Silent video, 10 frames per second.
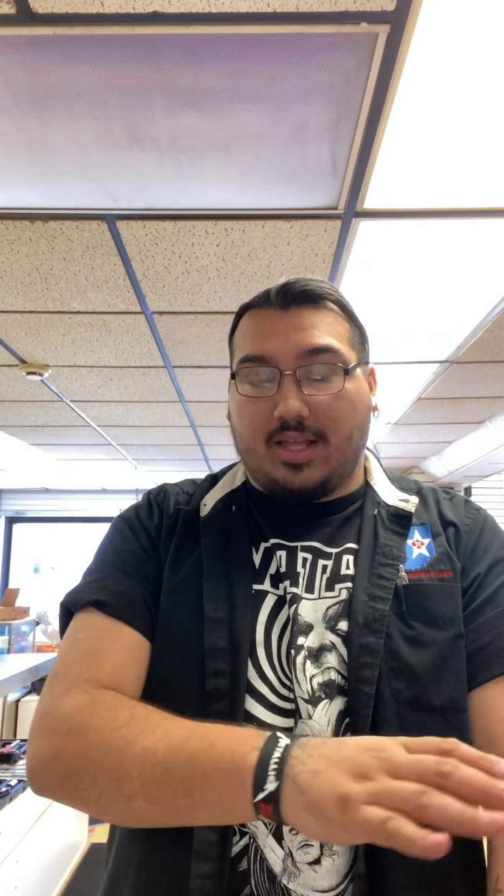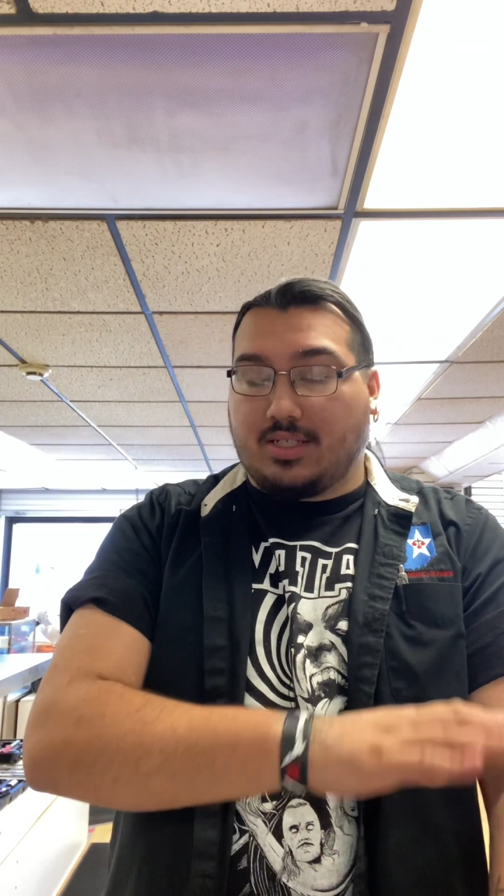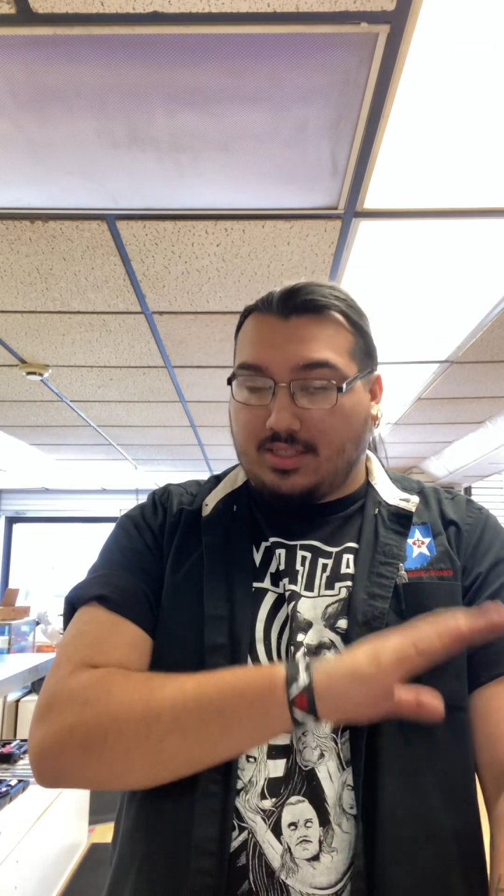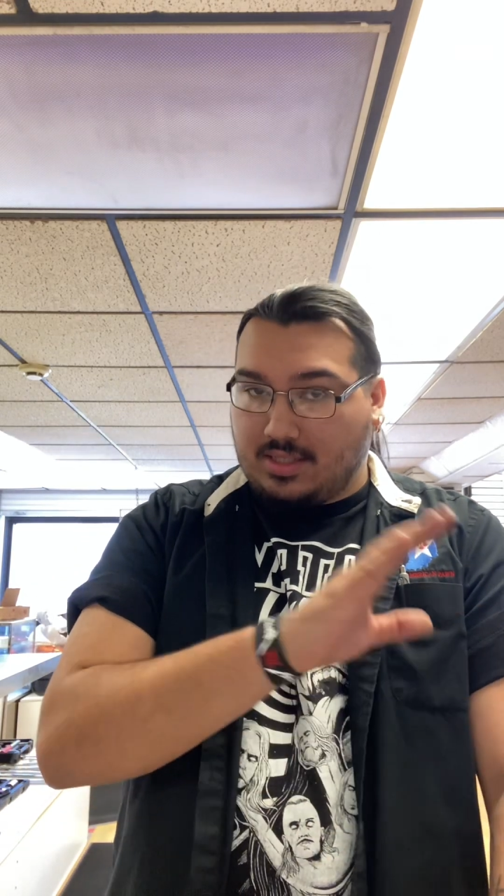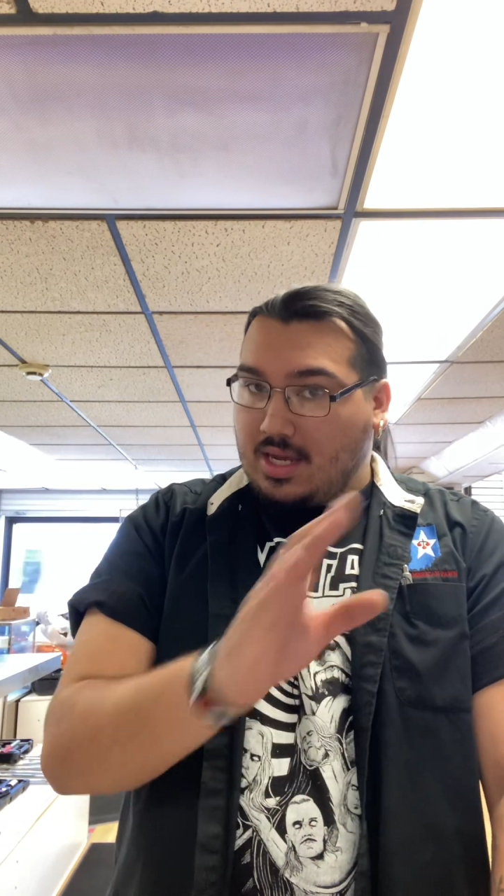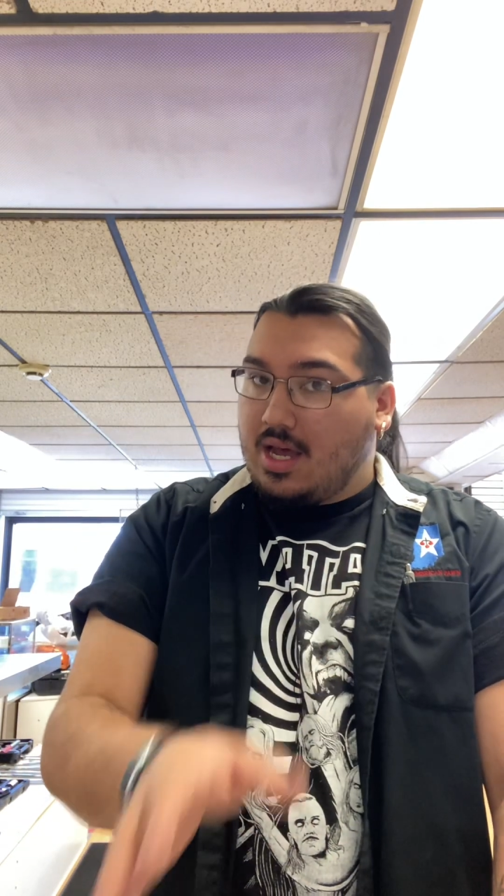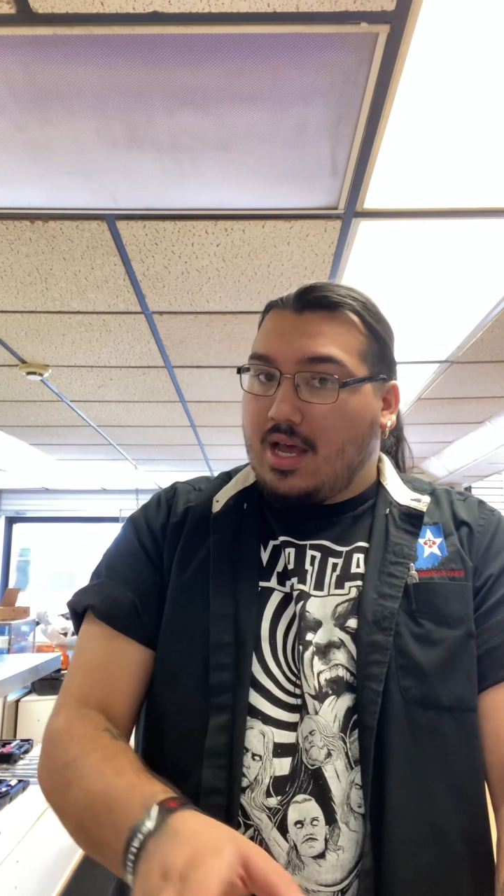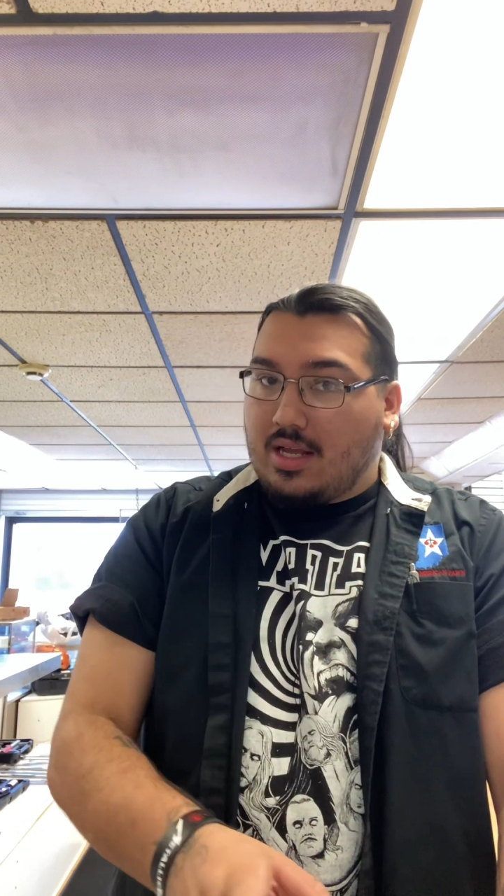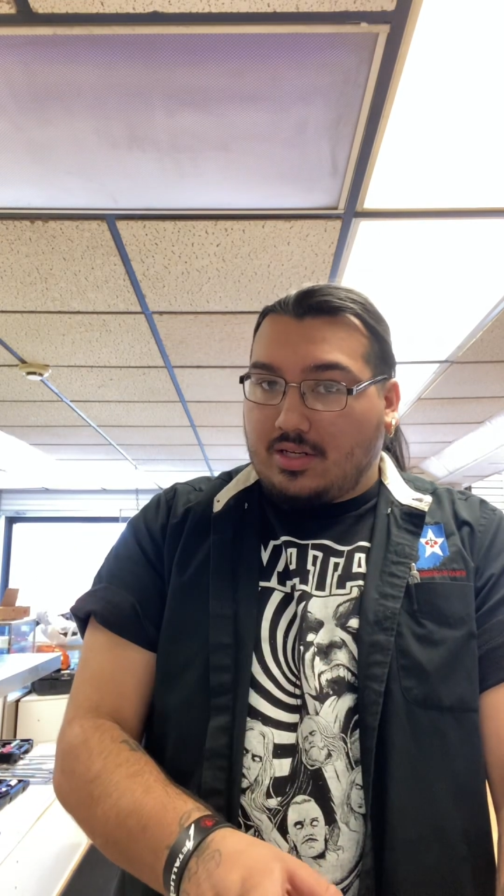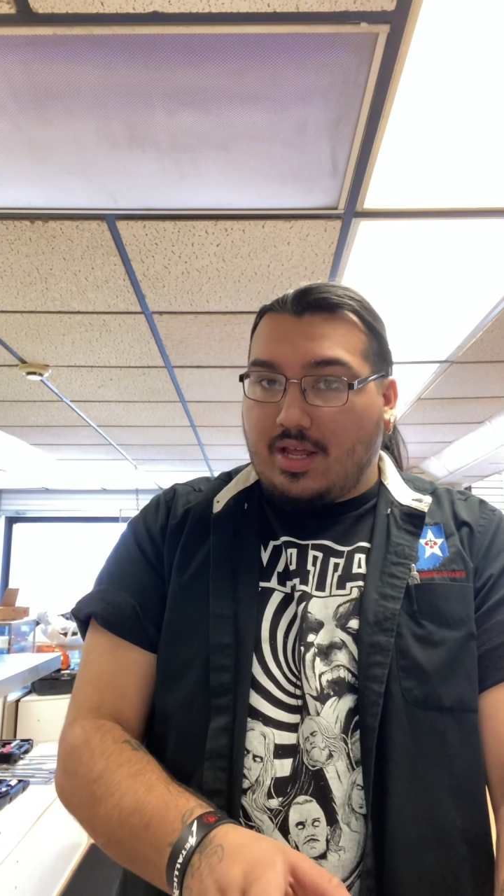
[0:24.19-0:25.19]

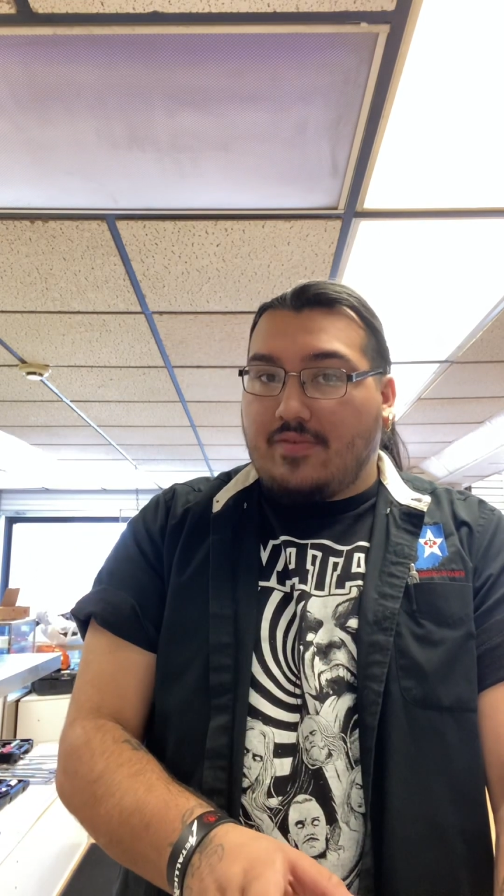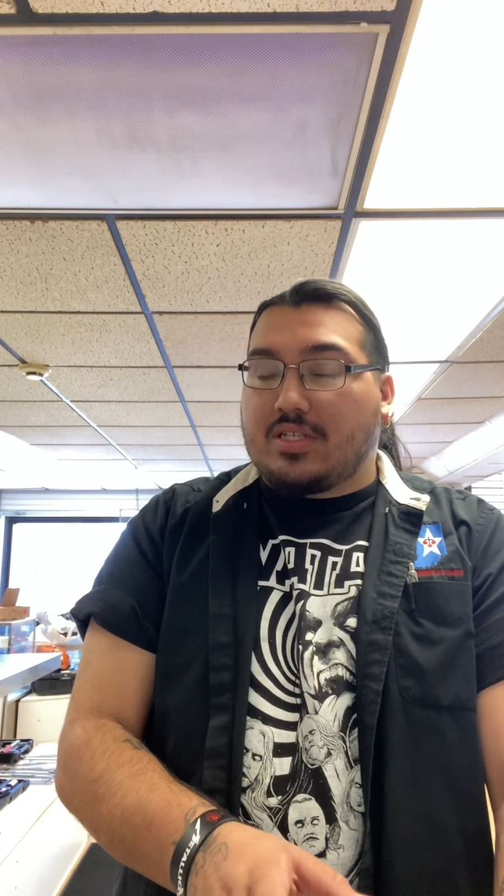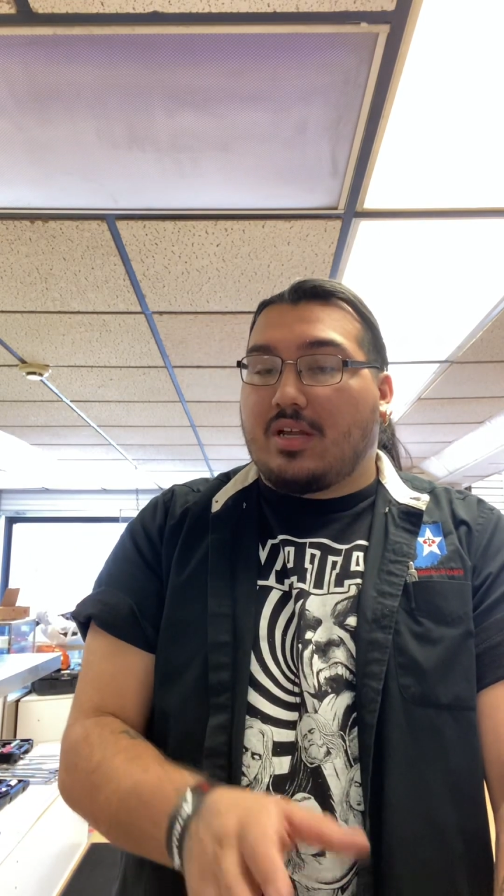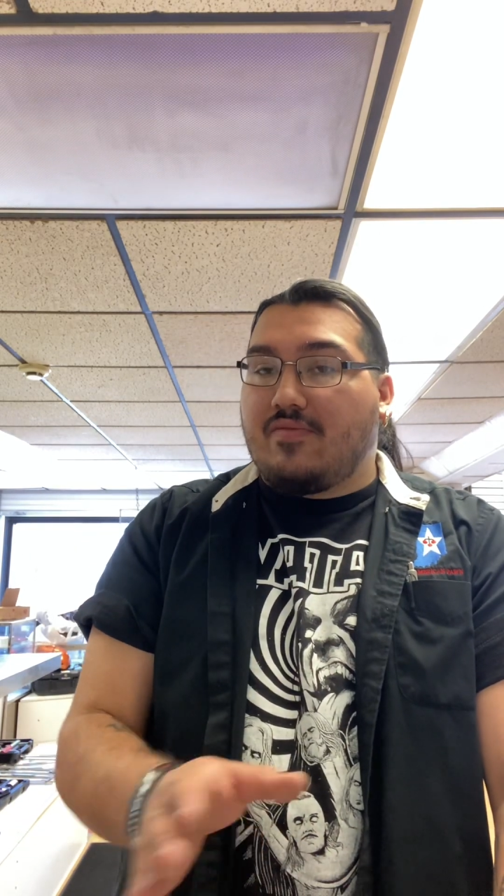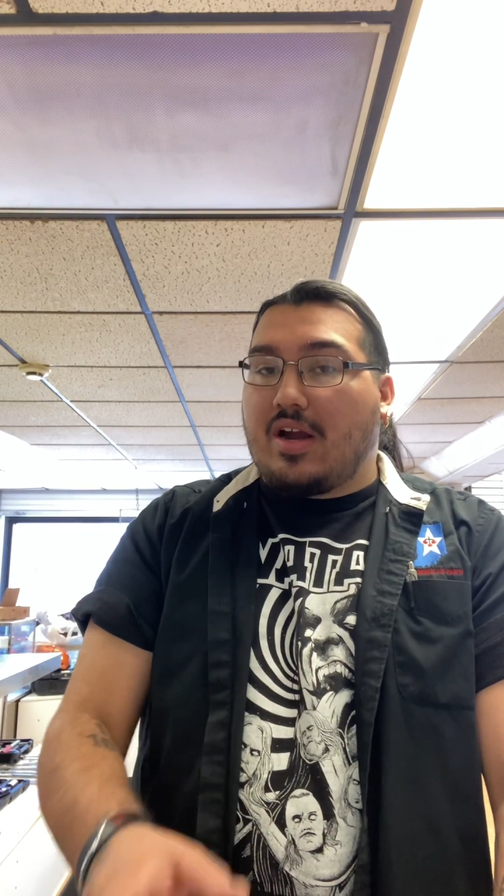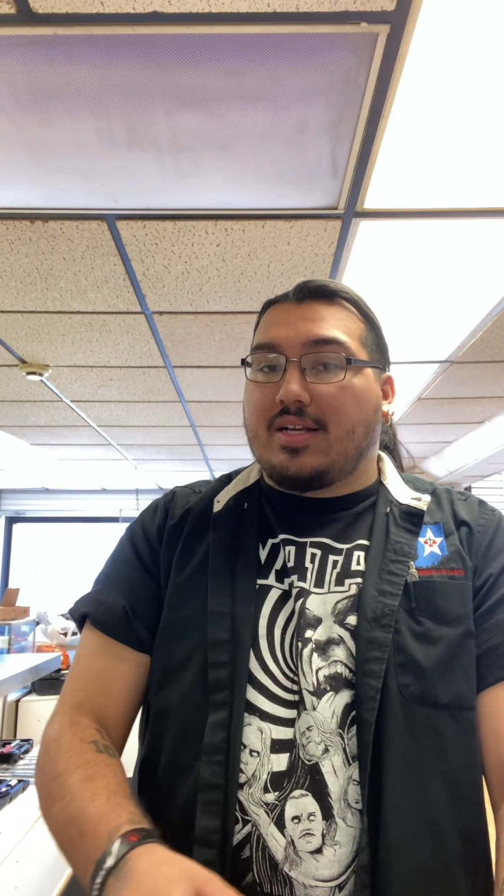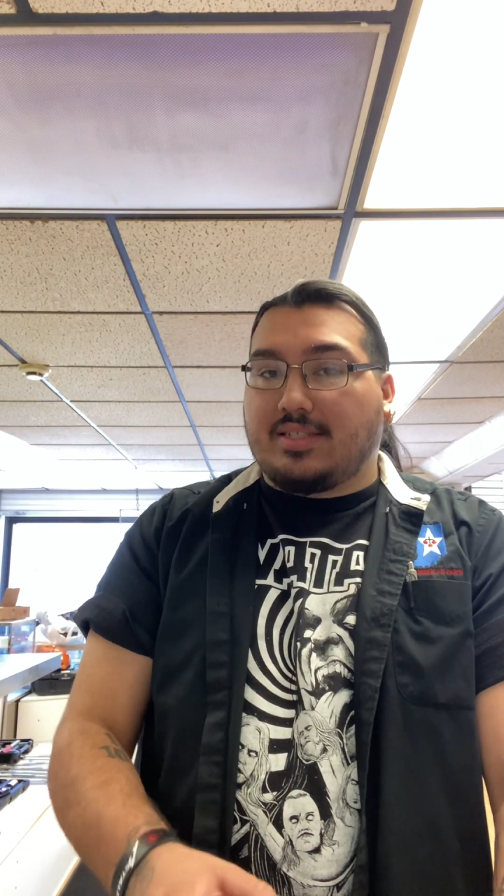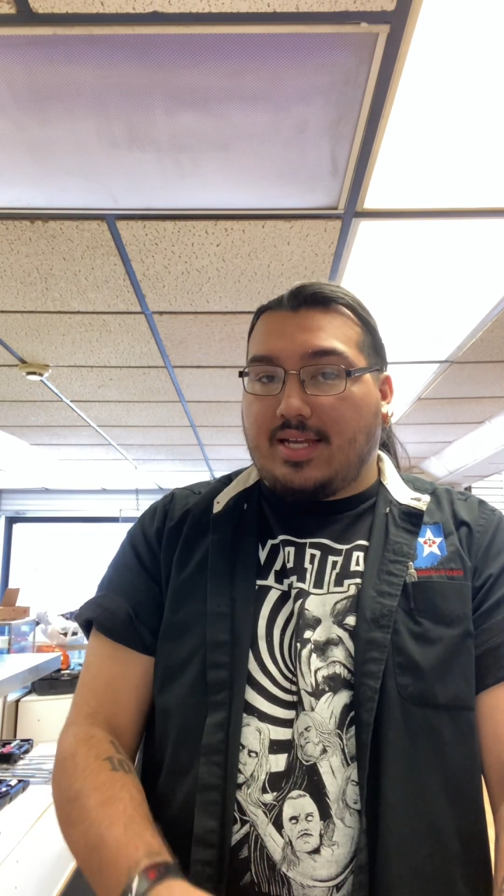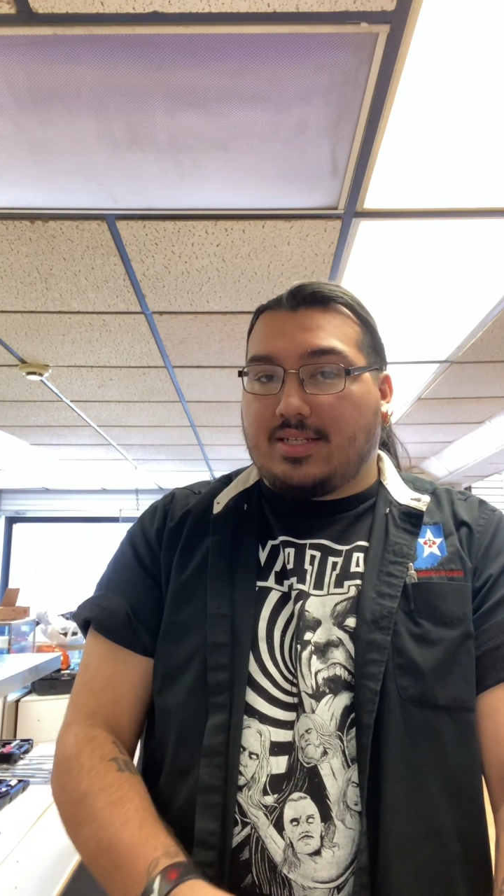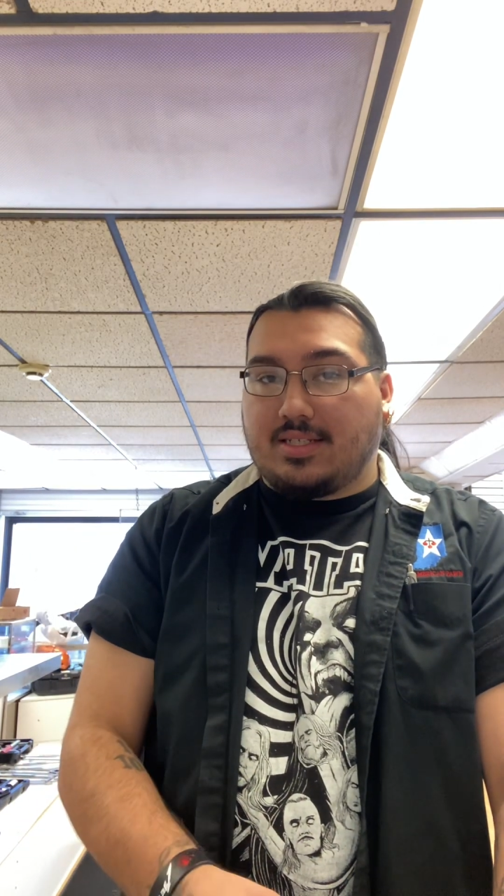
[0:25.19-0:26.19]
This can vary
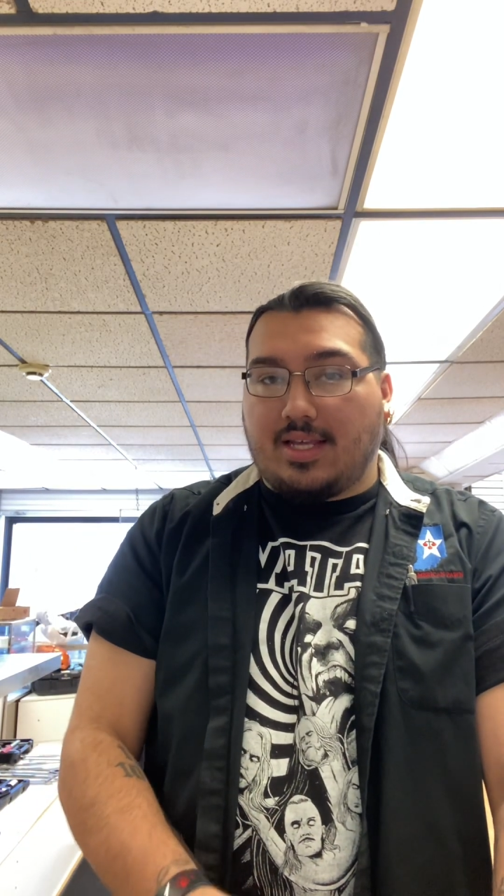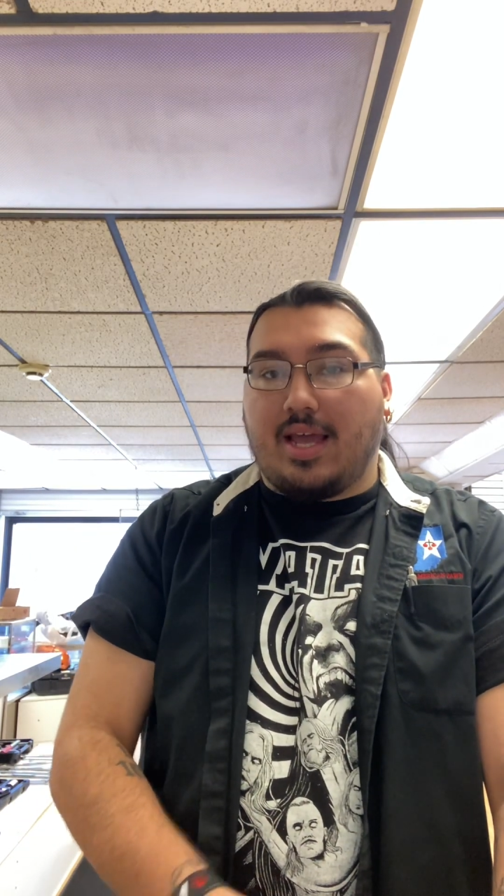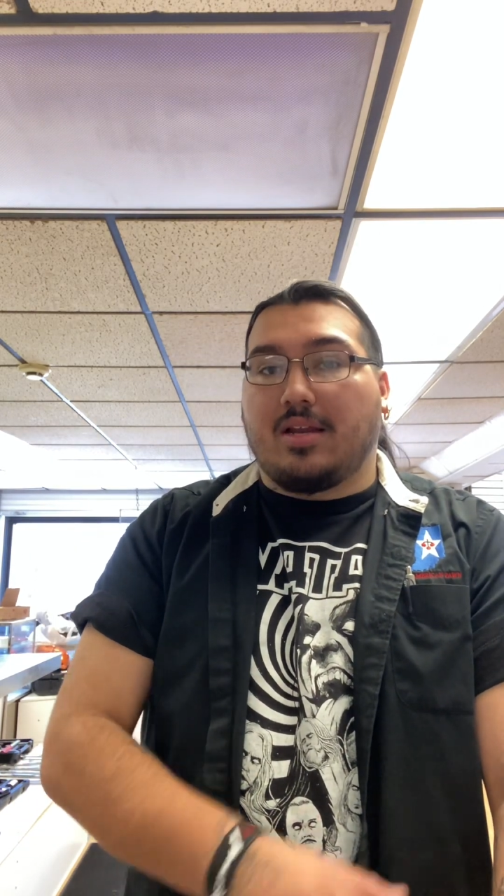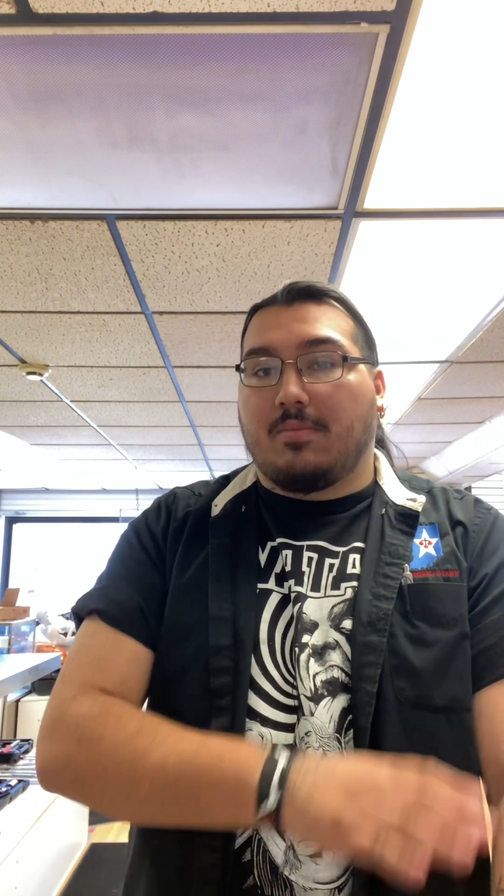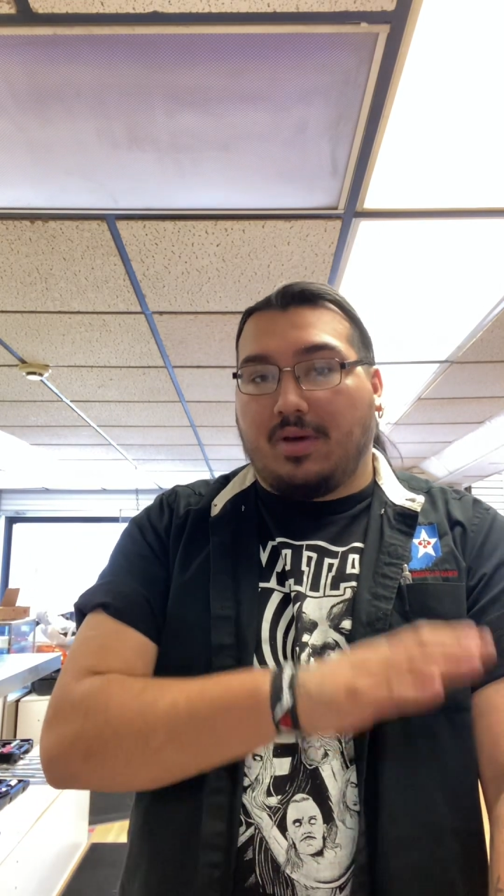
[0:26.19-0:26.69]
state to state,